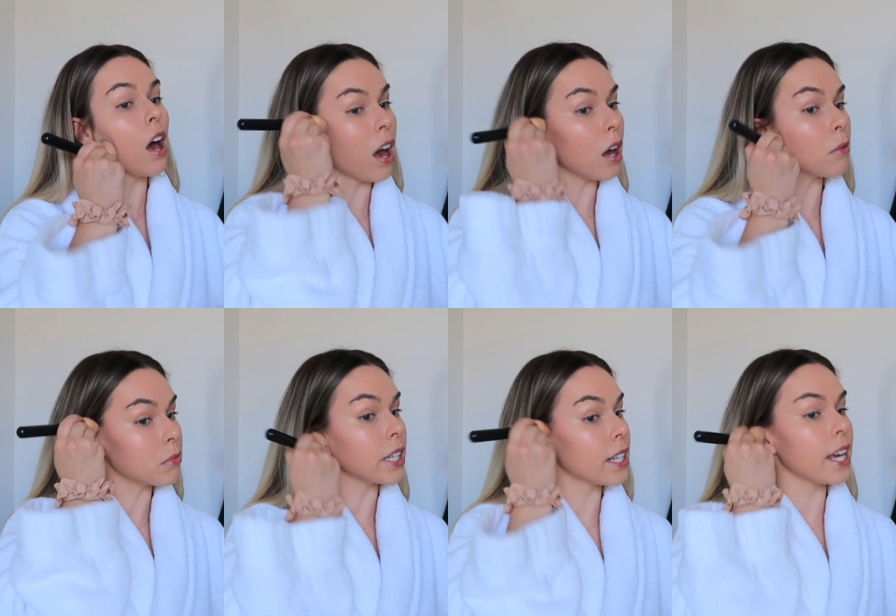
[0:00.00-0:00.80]
um,
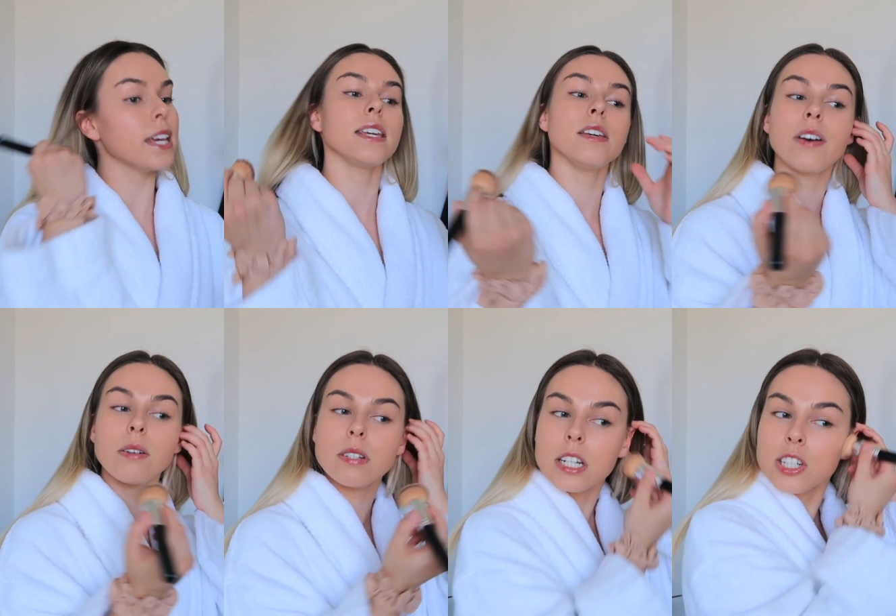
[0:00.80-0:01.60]
like cakey
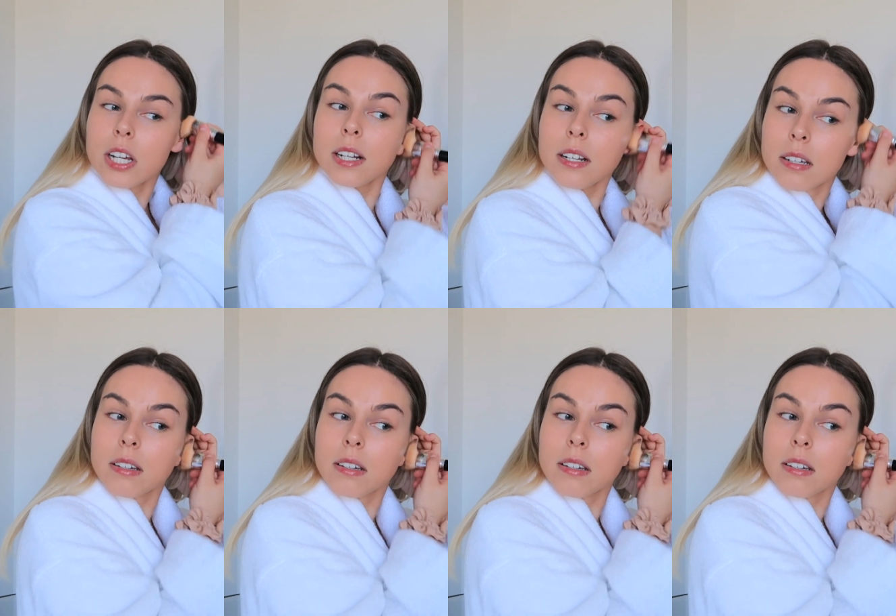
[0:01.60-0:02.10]
foundation.